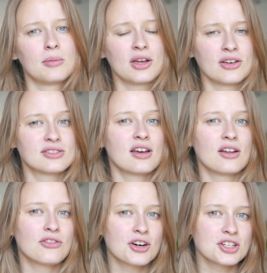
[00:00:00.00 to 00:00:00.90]
because
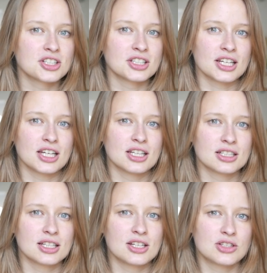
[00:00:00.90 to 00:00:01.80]

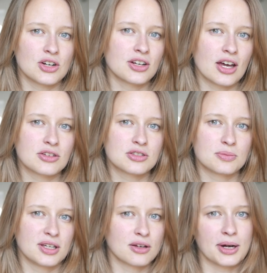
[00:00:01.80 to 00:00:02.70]
unfortunately it turned out to
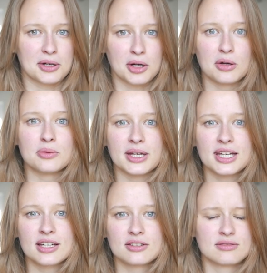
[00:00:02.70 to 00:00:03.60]
be a quite cold
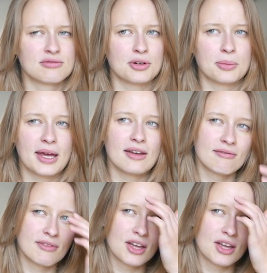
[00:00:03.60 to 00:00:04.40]
week for May.